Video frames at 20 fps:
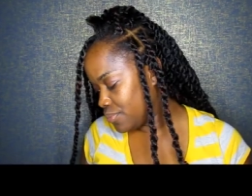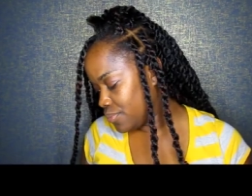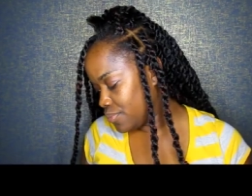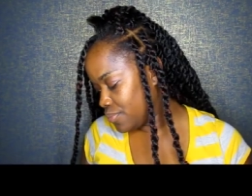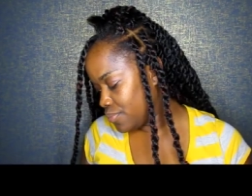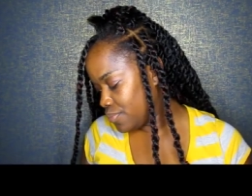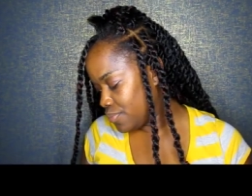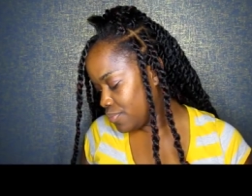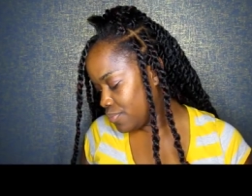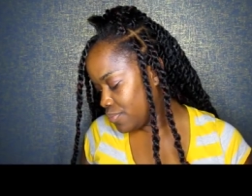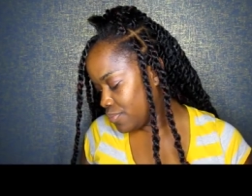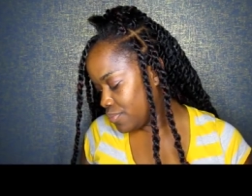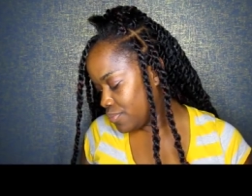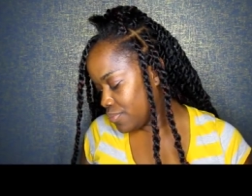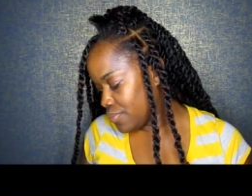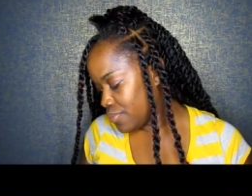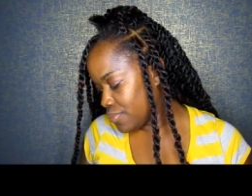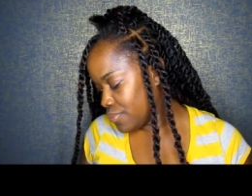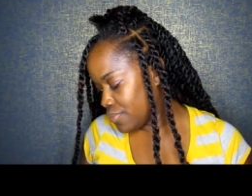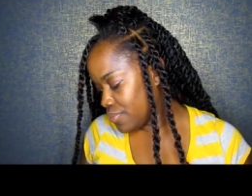
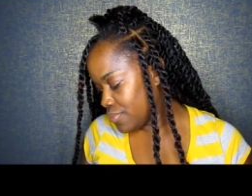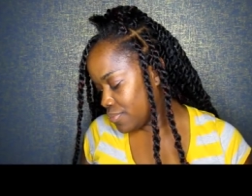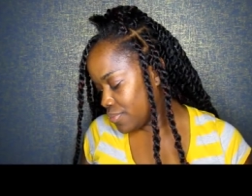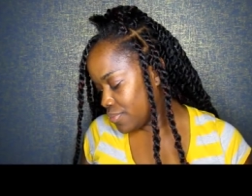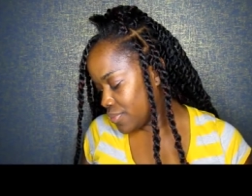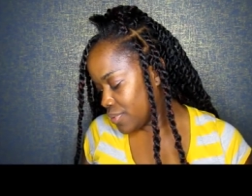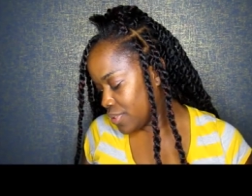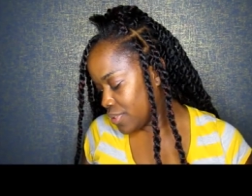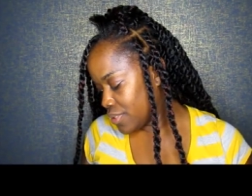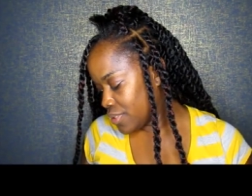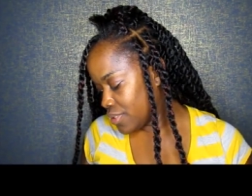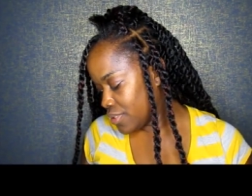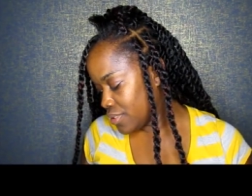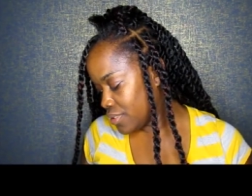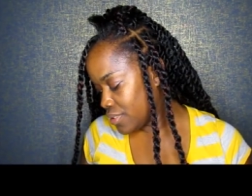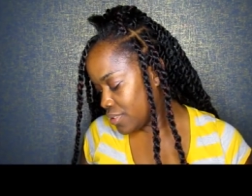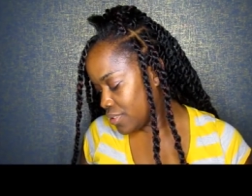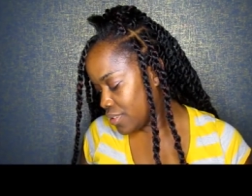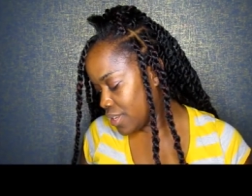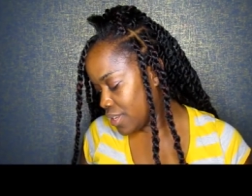
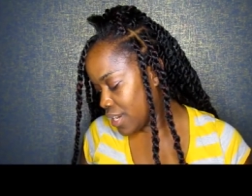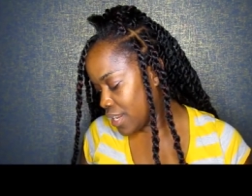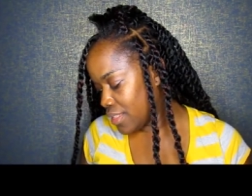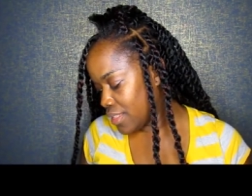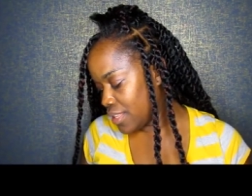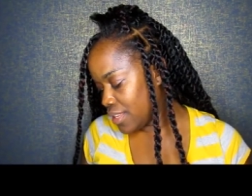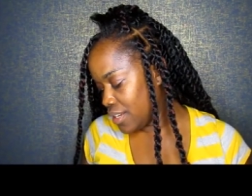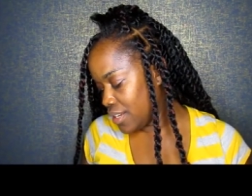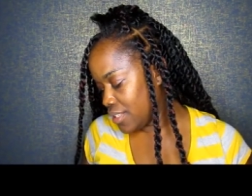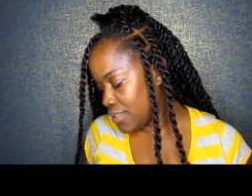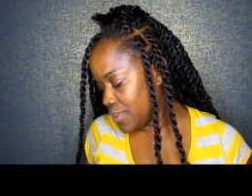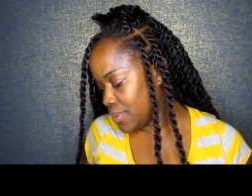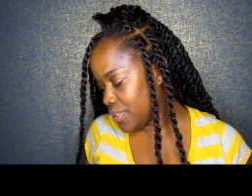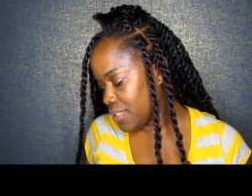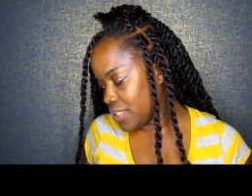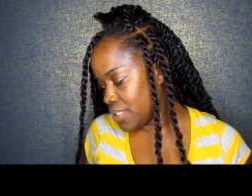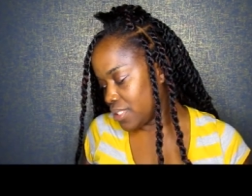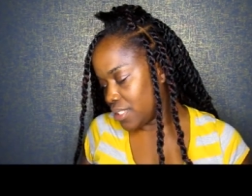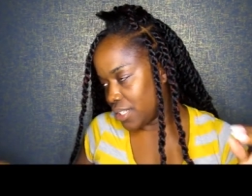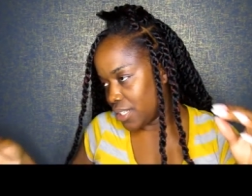And I think that's
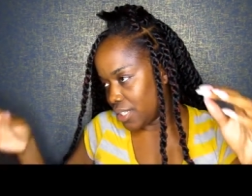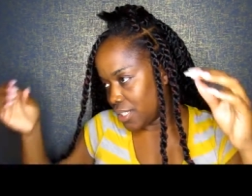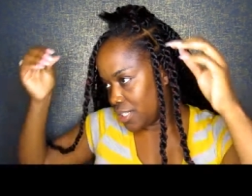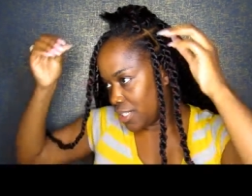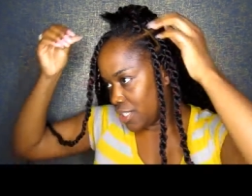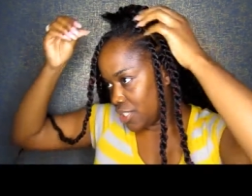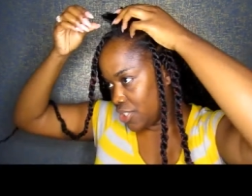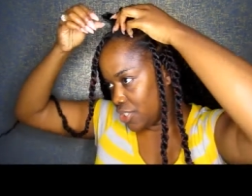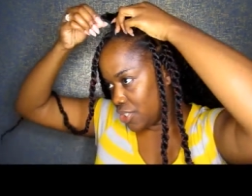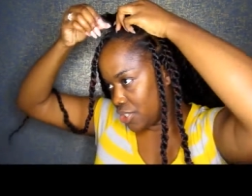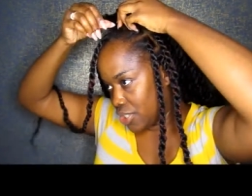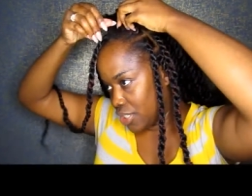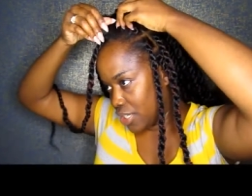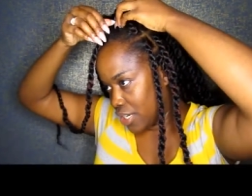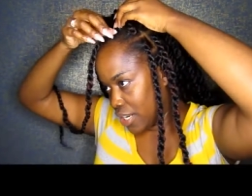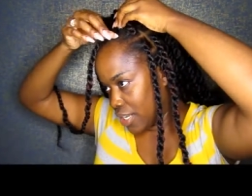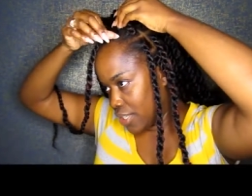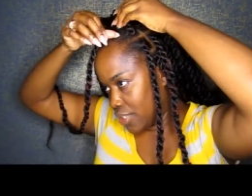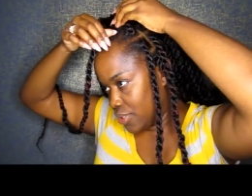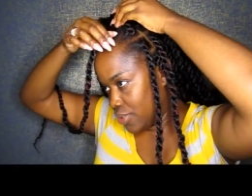because of the conditioner
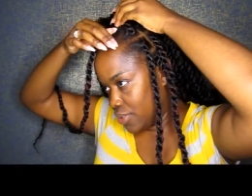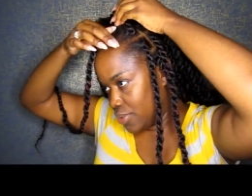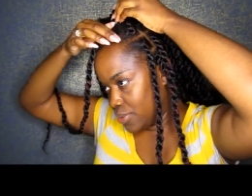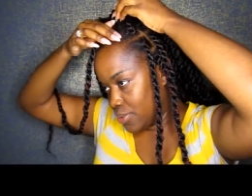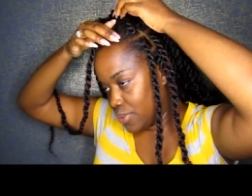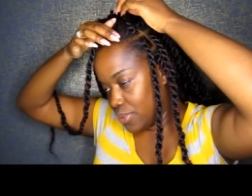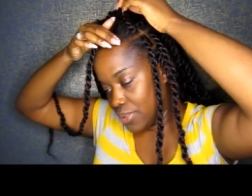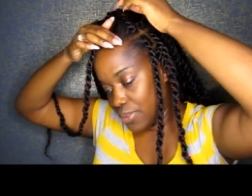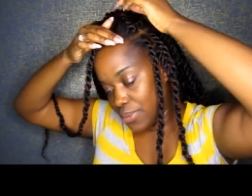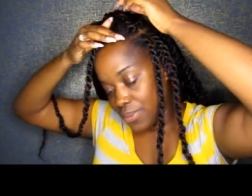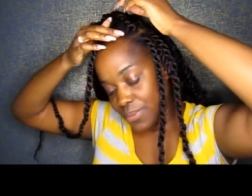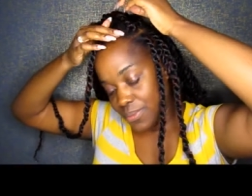that I used.